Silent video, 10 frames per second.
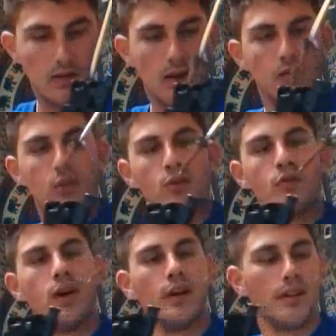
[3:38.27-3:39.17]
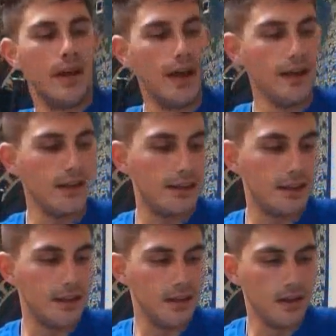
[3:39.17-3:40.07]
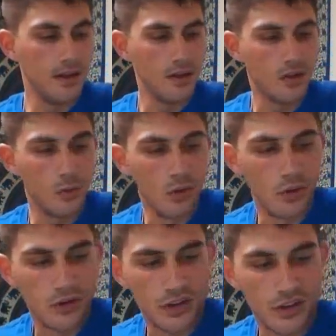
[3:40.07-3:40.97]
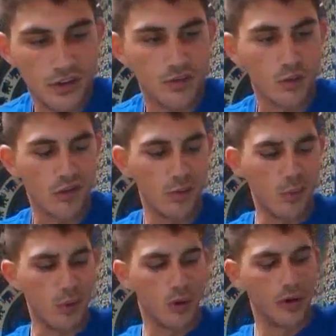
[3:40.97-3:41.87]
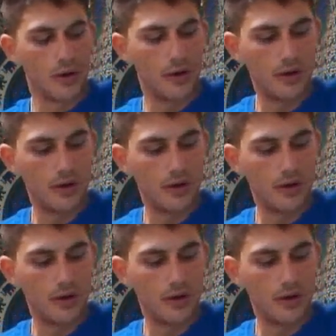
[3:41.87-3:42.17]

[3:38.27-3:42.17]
After you've done that, you can move your attention towards the bore.